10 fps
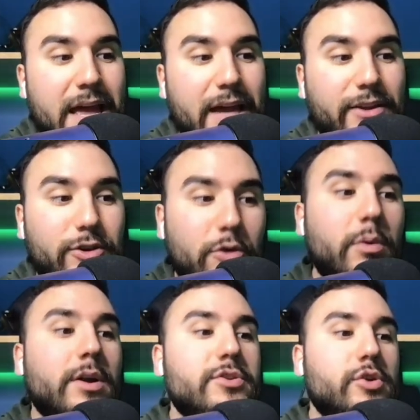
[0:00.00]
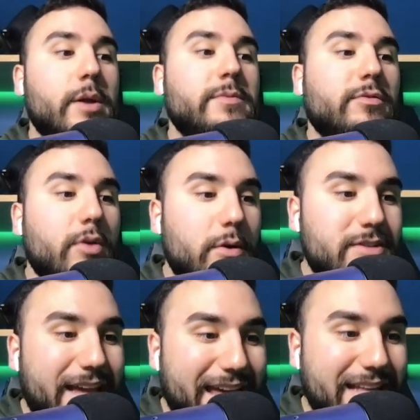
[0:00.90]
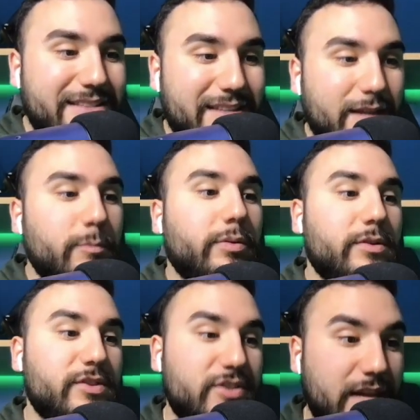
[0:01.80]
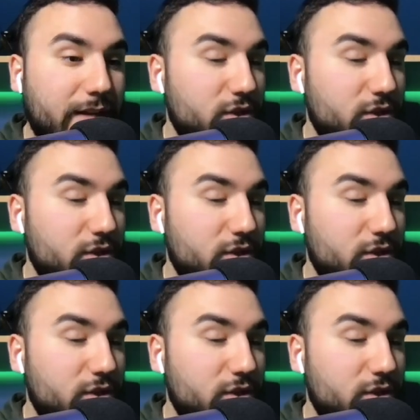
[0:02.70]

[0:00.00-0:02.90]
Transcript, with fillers: and Q1 trips rose 18%.